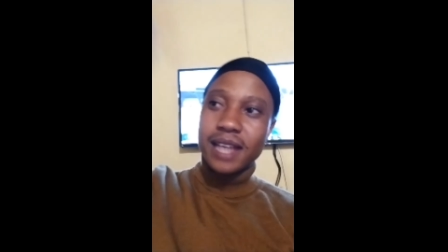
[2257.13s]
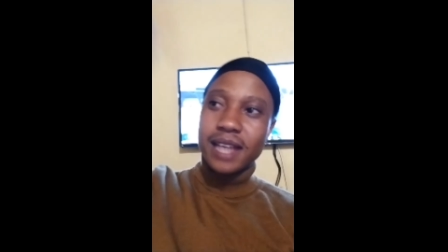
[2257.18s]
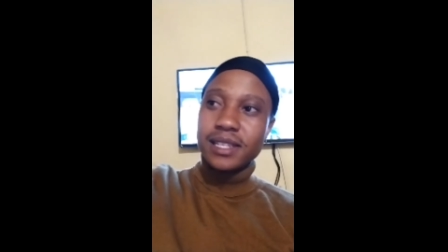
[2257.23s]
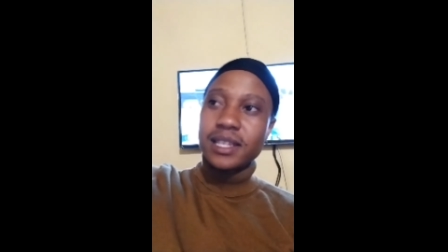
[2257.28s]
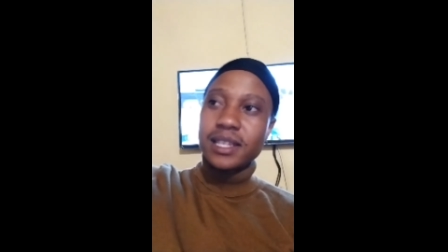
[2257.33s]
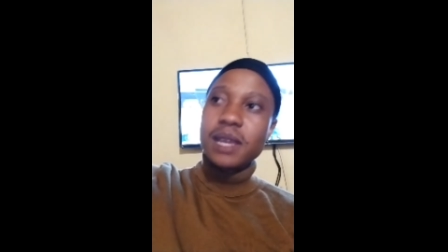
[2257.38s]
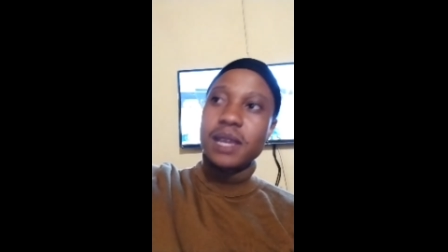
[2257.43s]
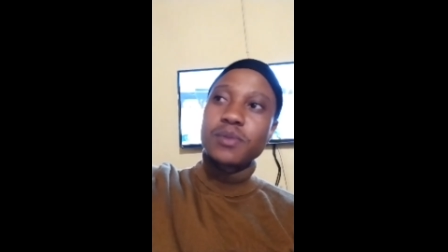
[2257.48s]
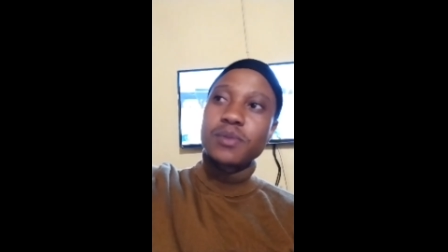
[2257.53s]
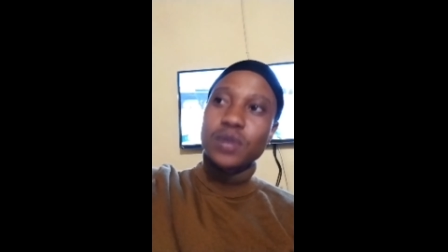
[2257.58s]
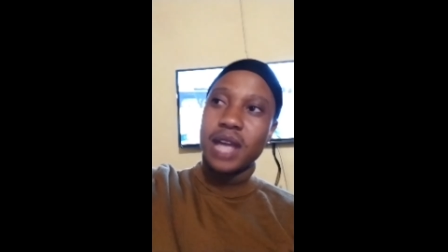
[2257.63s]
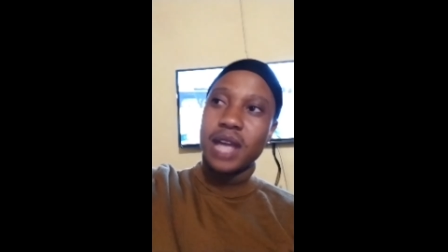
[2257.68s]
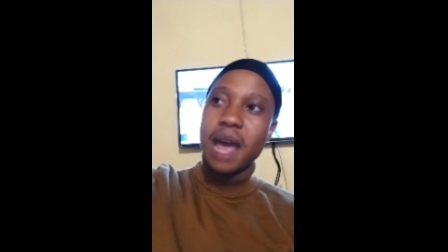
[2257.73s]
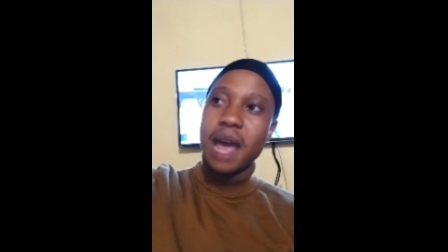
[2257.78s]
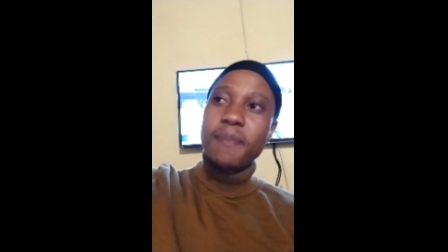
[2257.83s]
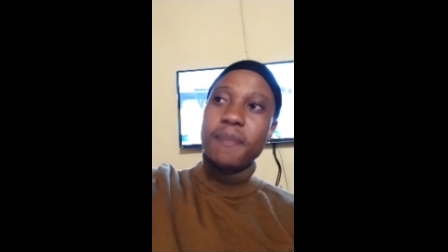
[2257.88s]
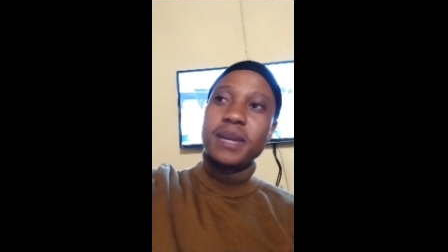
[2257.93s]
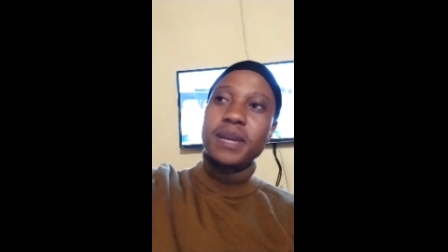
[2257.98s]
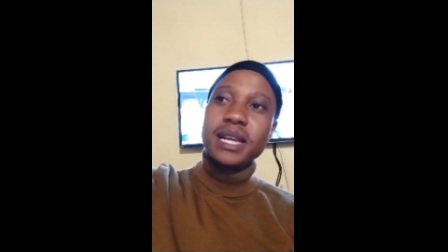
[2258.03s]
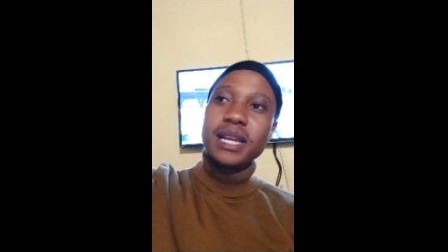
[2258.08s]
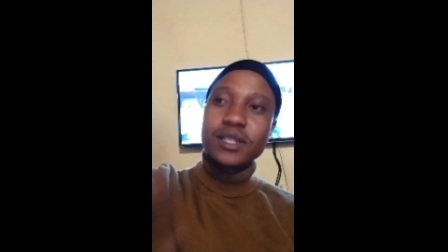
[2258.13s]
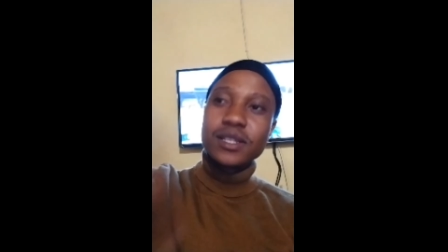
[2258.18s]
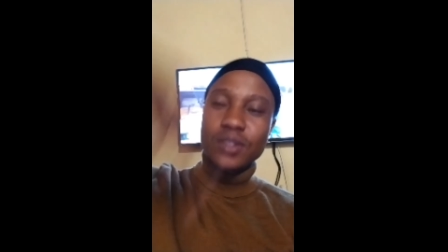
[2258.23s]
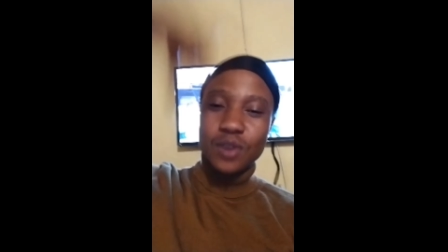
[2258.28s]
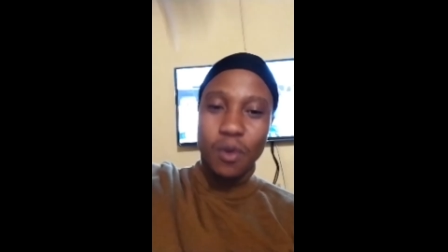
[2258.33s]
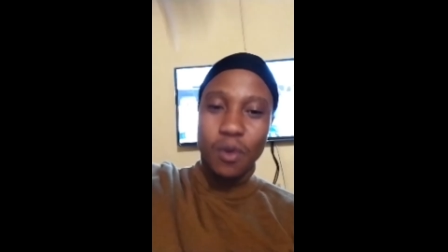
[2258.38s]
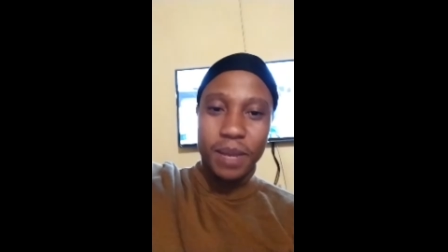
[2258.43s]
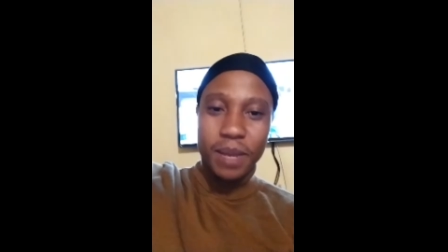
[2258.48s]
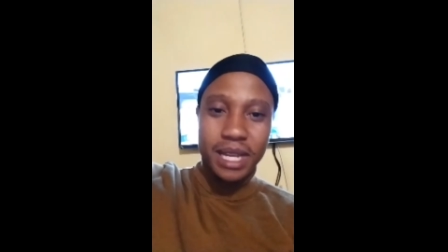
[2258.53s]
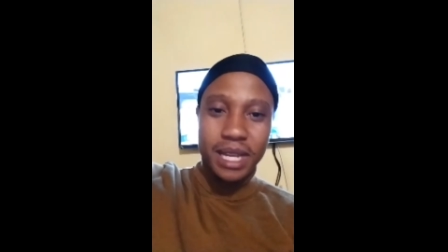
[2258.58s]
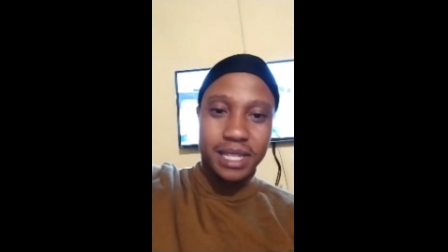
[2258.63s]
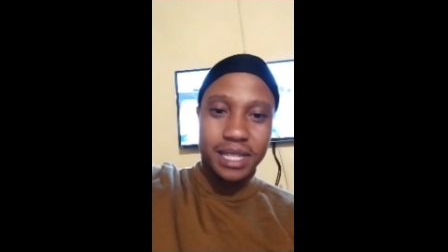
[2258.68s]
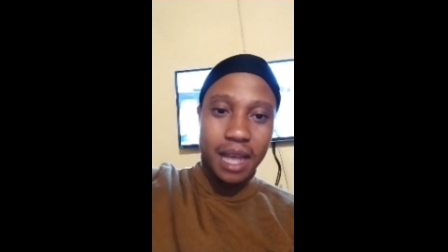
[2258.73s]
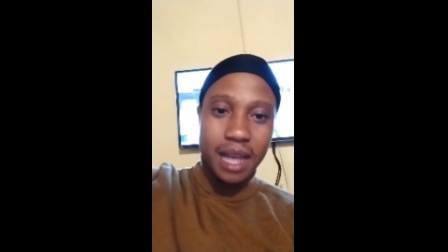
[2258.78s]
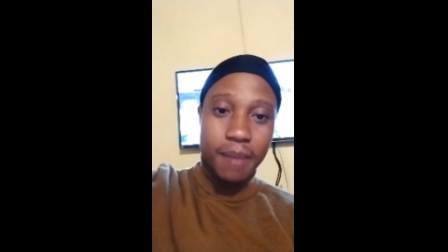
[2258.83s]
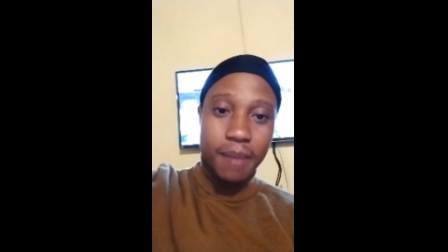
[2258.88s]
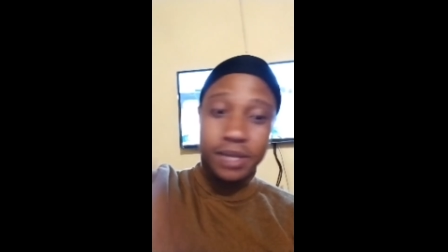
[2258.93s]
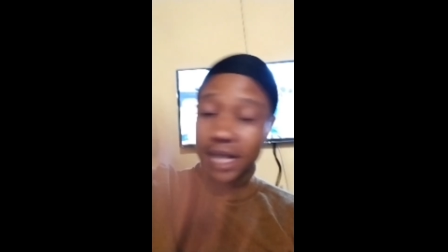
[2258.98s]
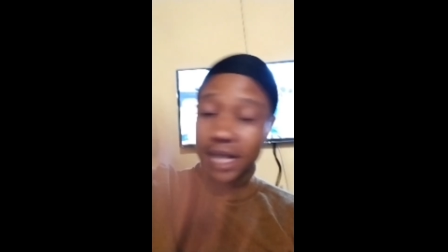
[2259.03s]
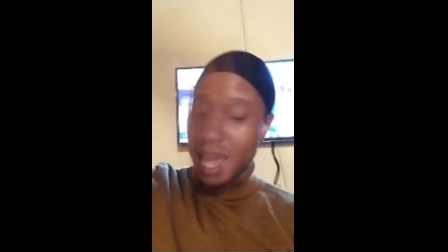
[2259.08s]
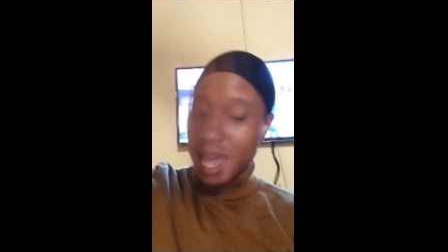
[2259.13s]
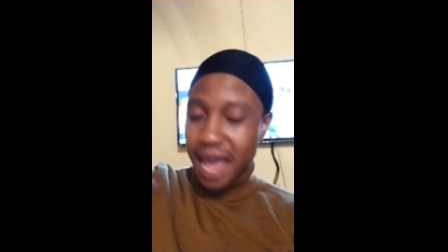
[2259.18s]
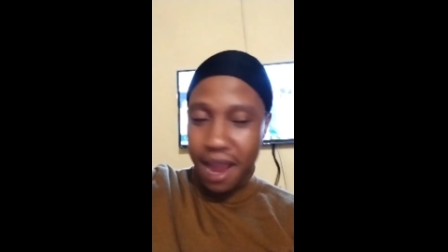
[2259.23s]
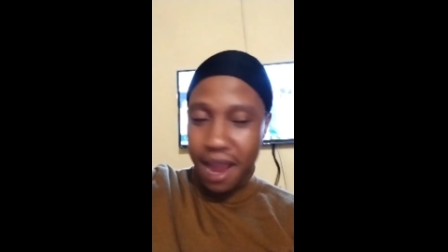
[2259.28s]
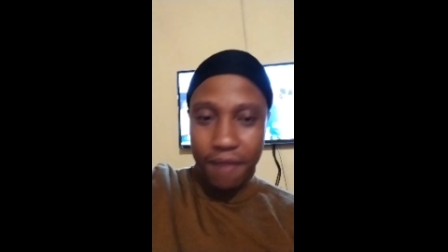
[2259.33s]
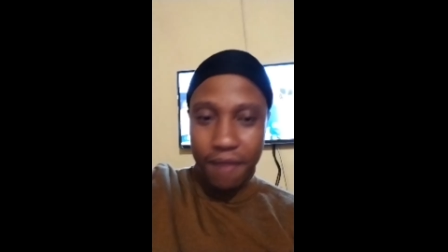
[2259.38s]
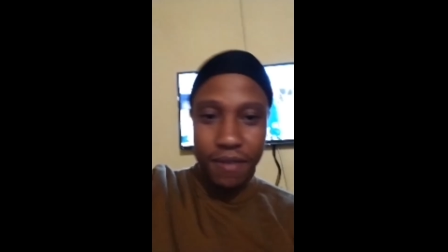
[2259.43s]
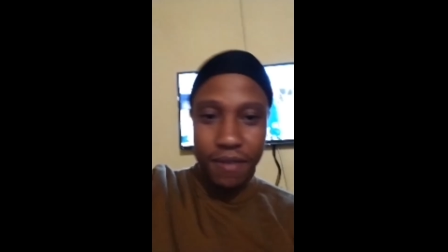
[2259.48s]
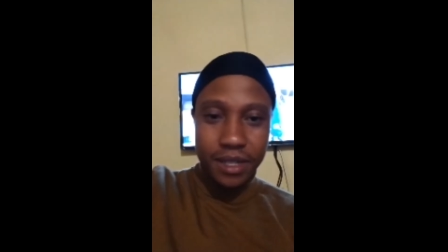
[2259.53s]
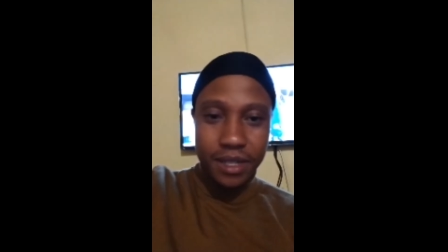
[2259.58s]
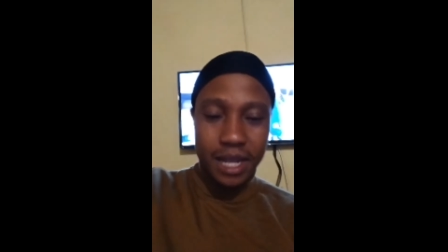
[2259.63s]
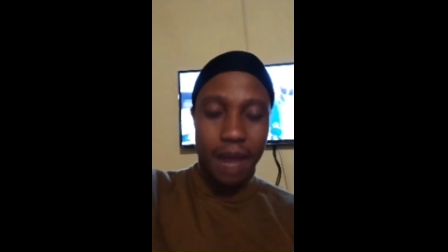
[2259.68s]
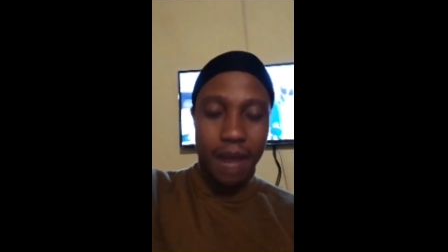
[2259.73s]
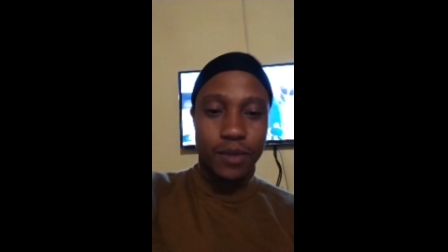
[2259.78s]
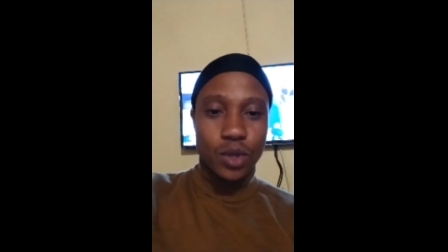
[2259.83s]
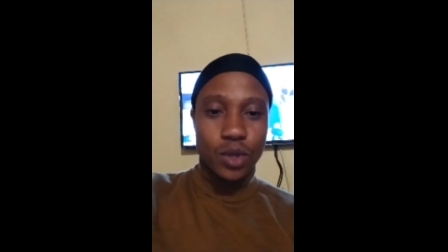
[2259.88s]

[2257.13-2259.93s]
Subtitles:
as it keeps on happening so many times every time.